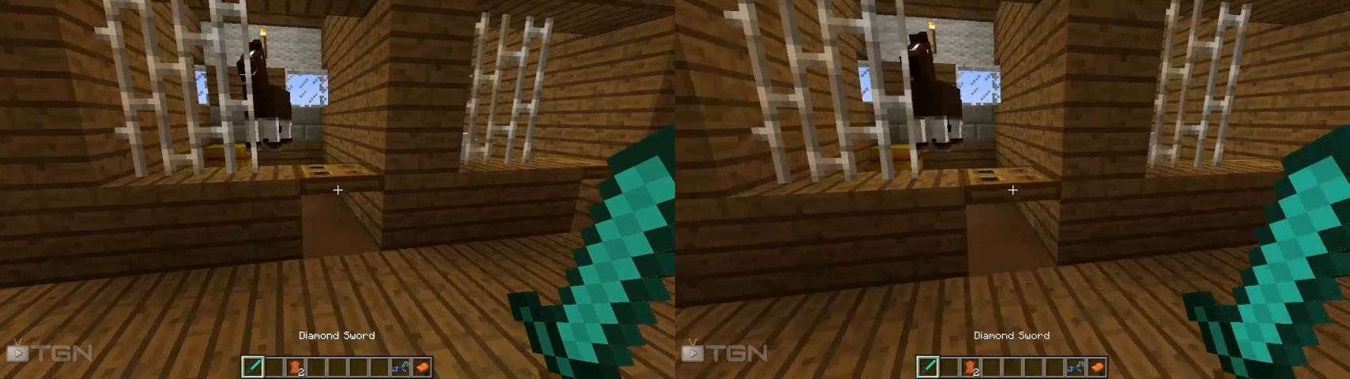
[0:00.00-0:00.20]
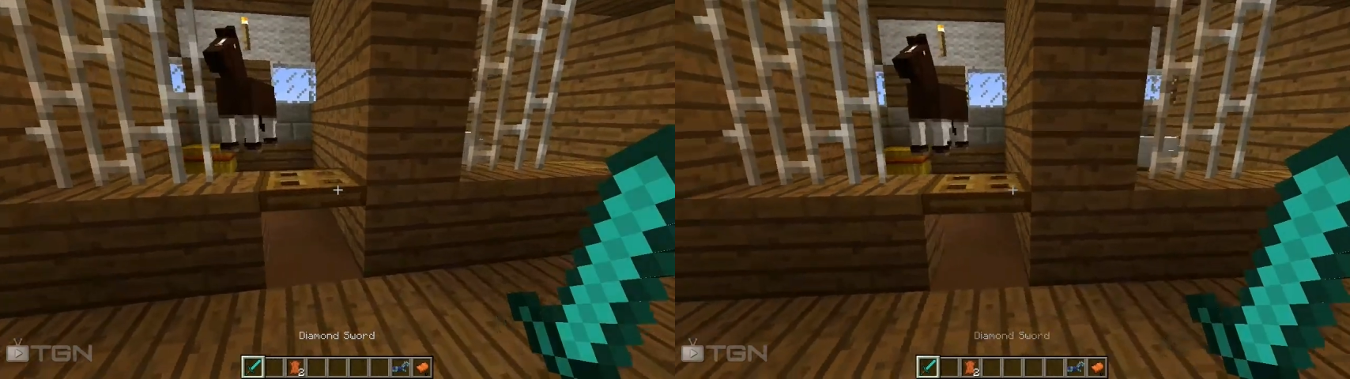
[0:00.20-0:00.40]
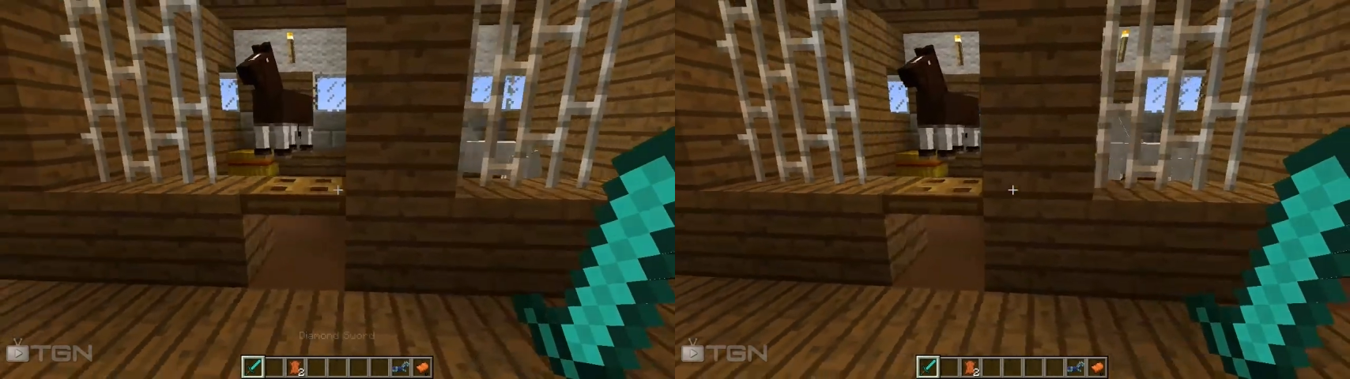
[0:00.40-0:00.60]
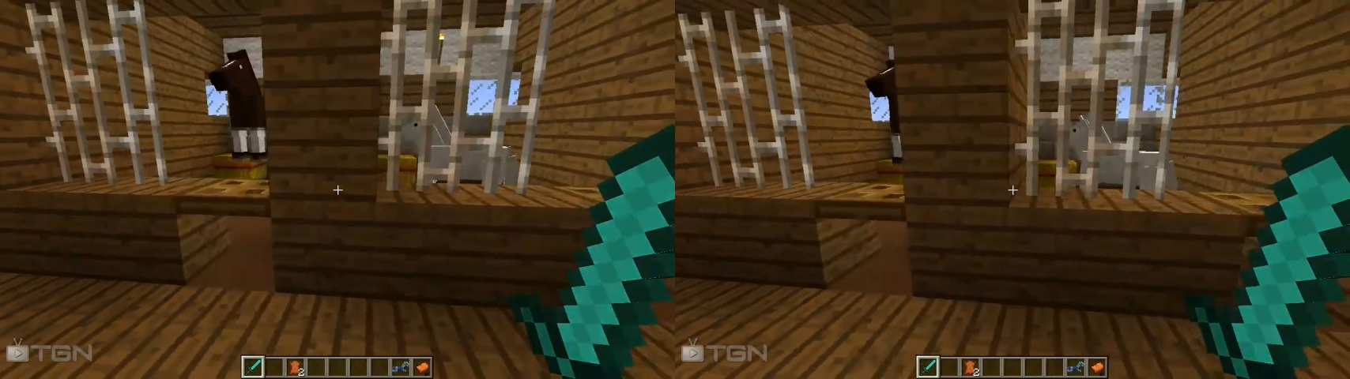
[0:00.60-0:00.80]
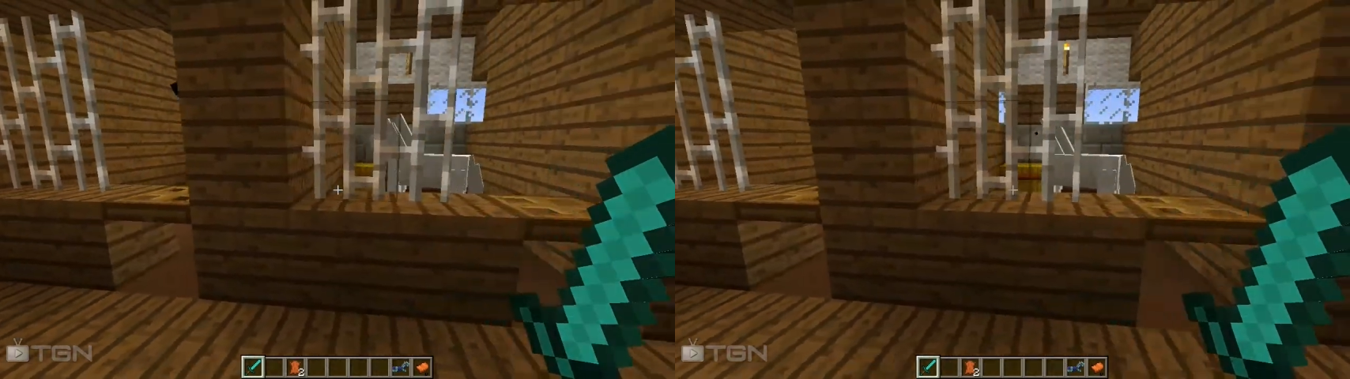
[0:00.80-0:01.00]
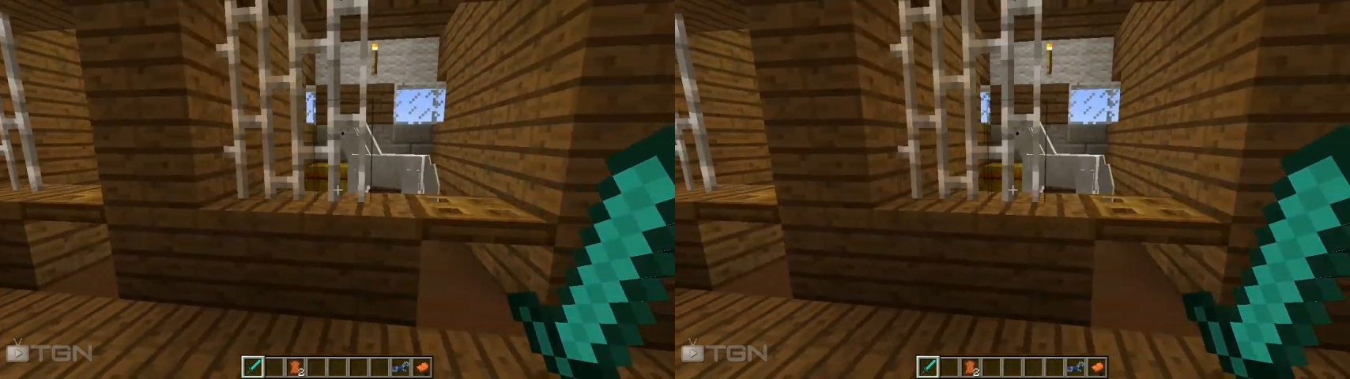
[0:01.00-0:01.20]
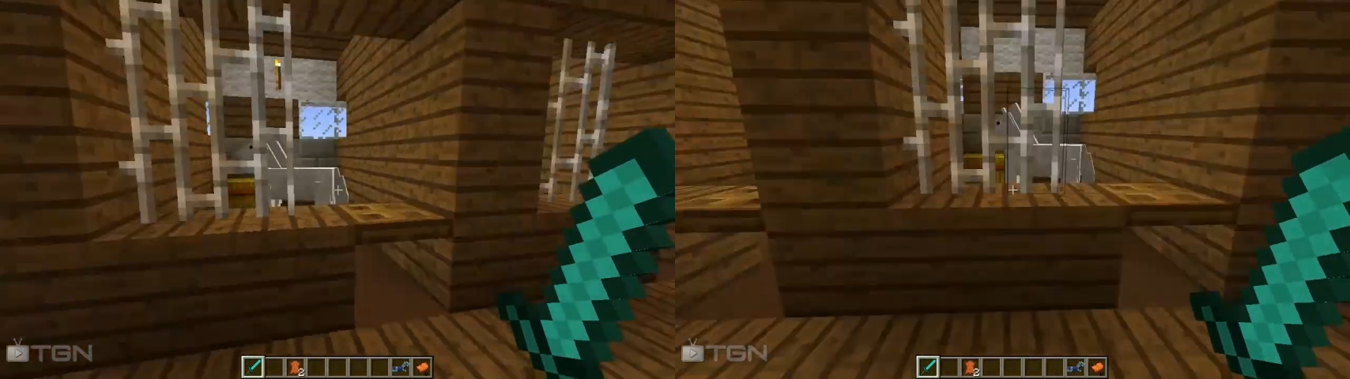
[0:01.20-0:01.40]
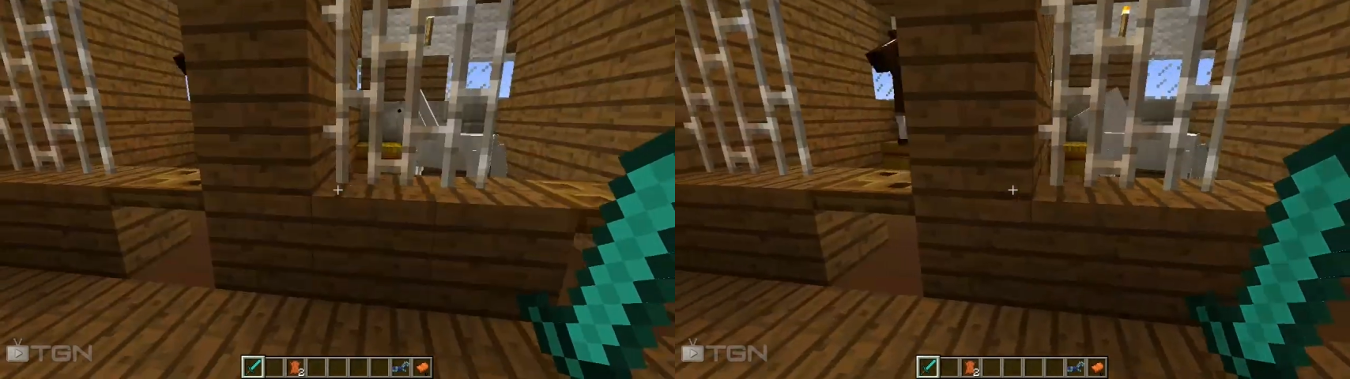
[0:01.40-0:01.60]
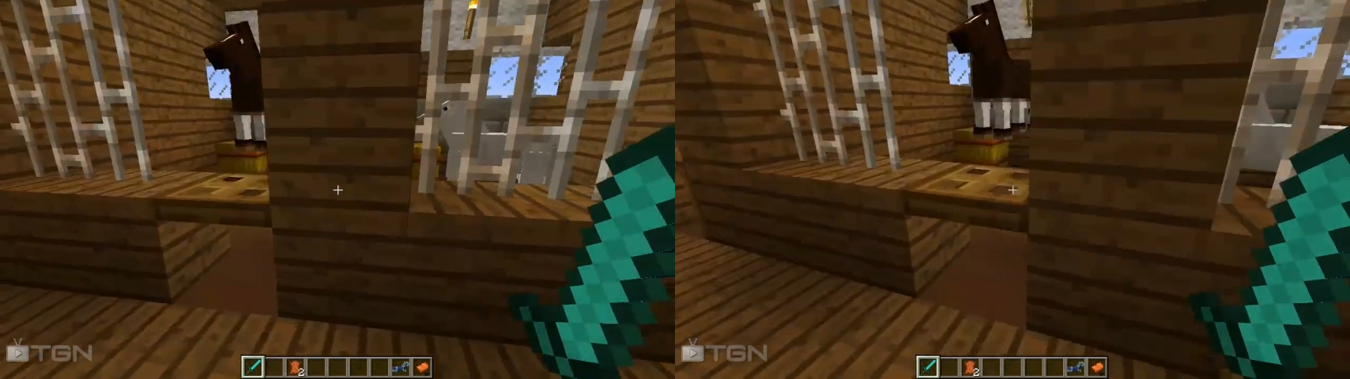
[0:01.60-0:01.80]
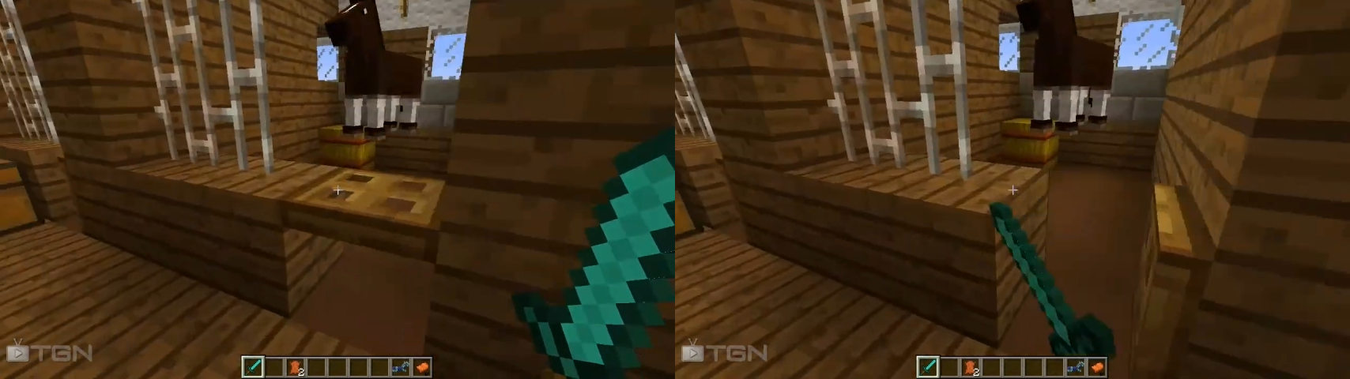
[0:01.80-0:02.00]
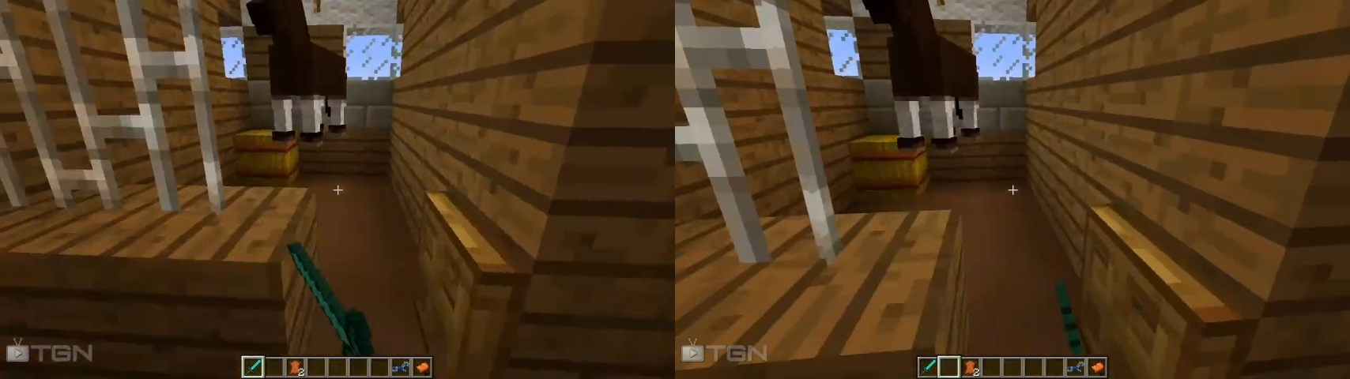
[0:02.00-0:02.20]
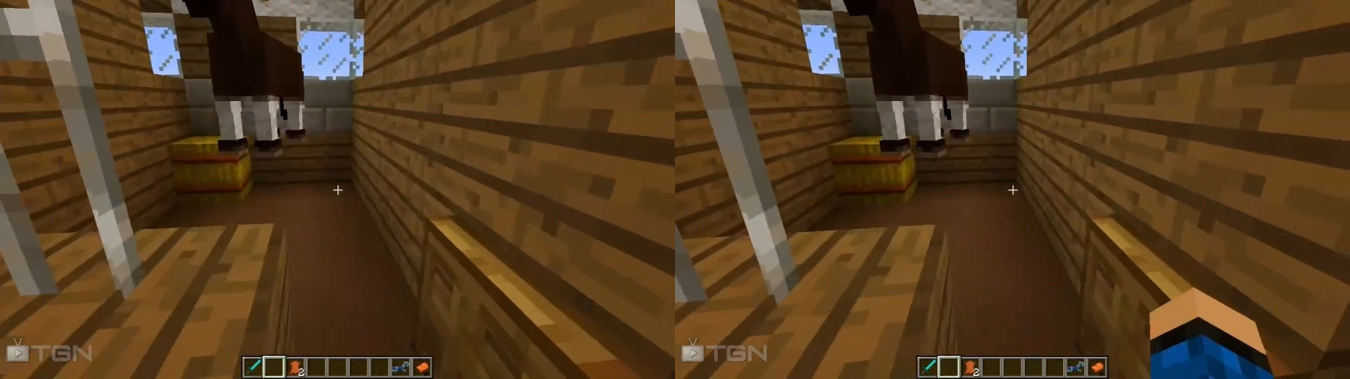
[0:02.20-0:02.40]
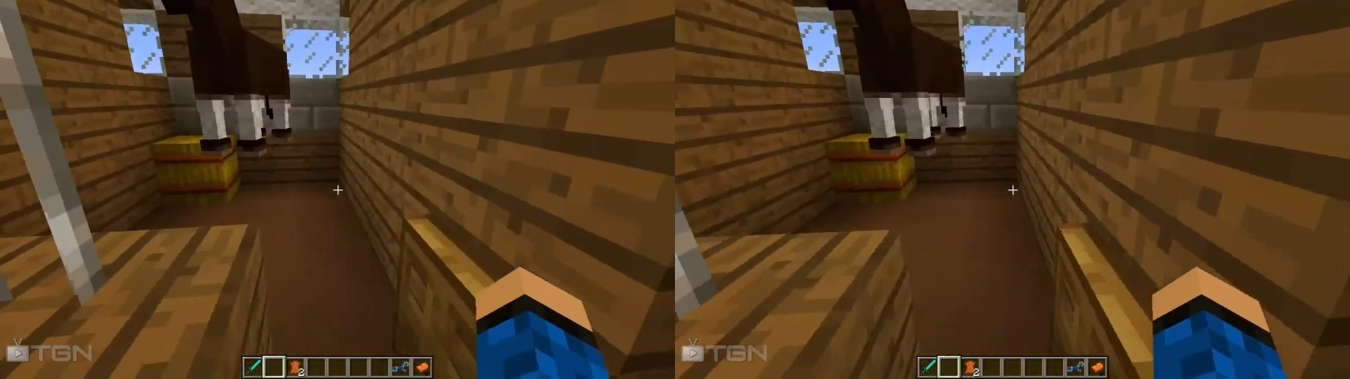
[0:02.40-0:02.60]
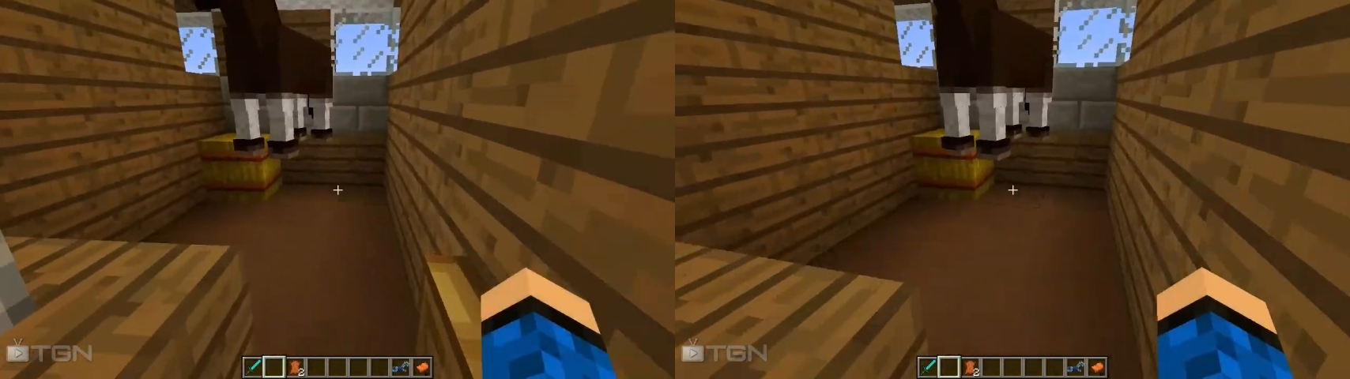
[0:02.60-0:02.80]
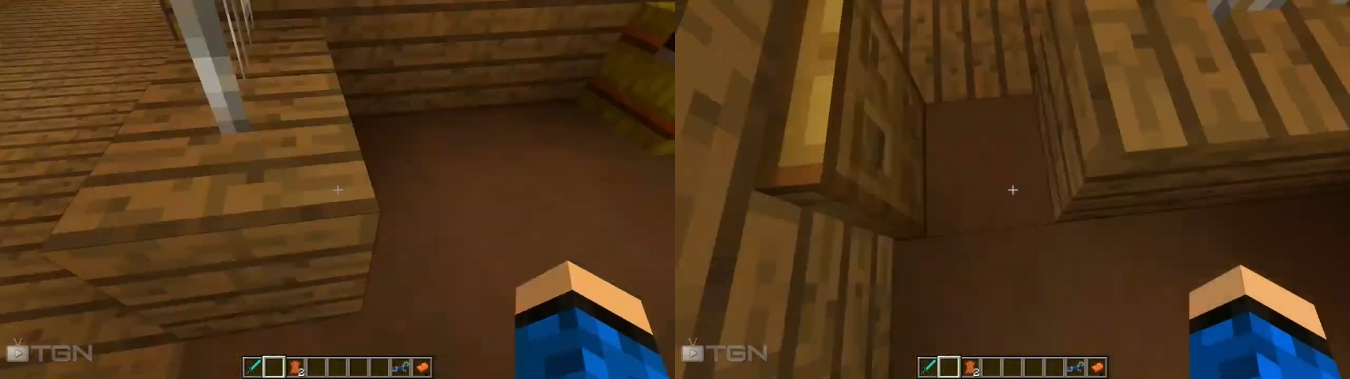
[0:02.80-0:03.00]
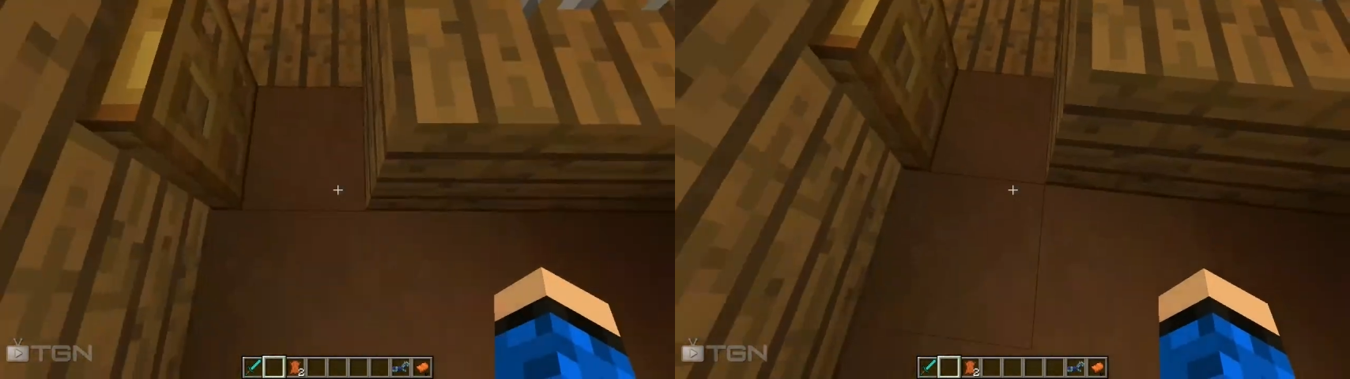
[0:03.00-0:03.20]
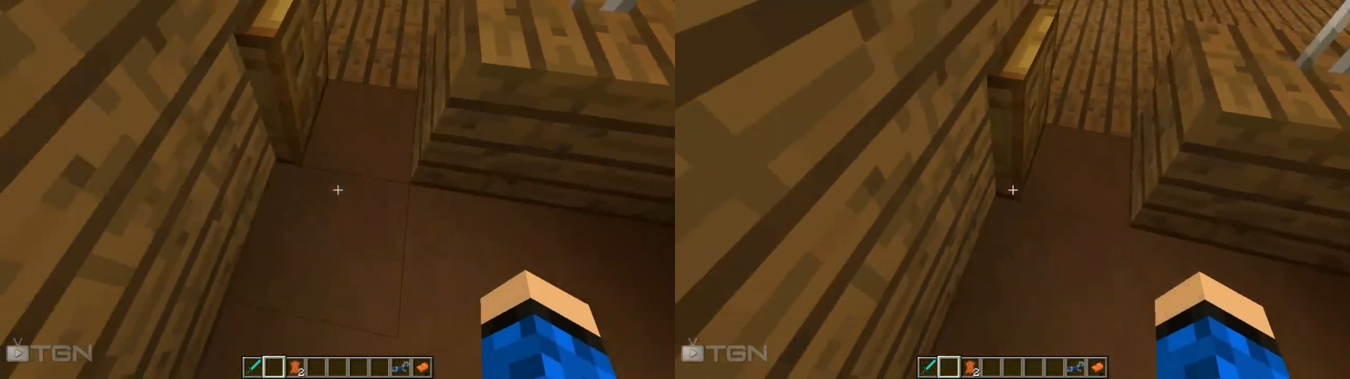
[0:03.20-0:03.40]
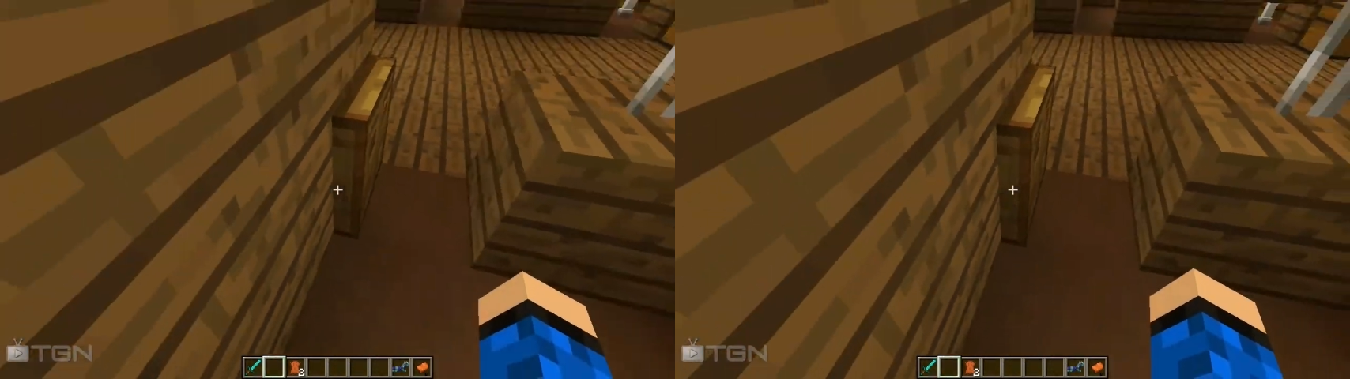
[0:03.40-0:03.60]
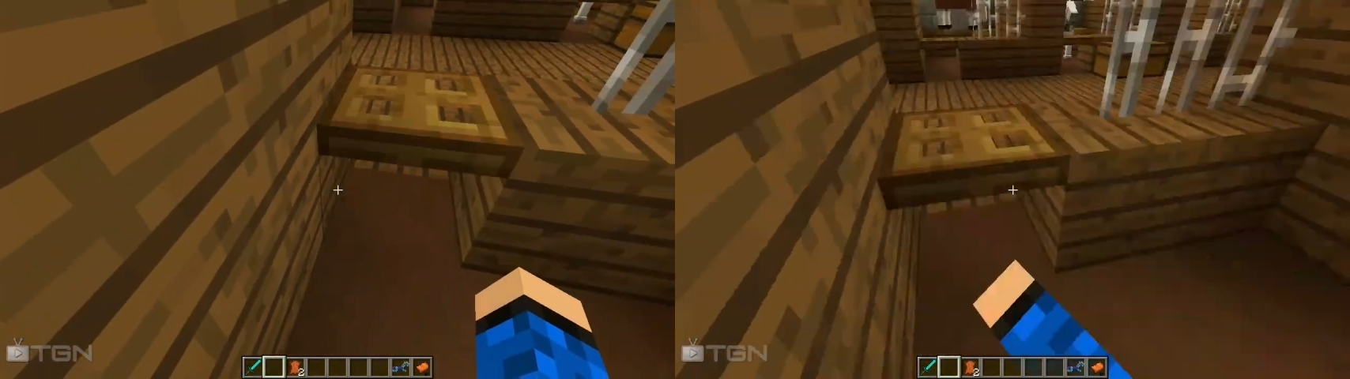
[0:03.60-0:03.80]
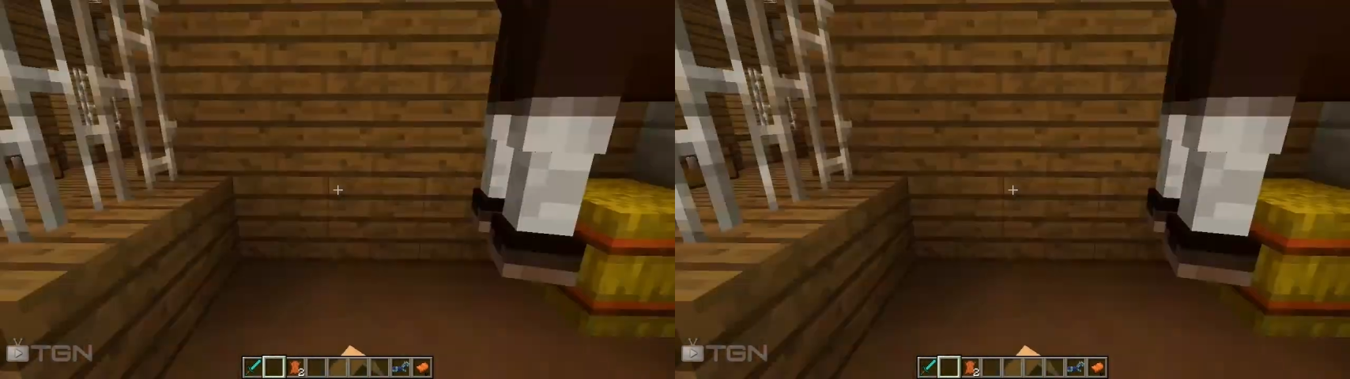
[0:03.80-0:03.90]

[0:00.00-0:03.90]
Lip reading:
(no speaker visible)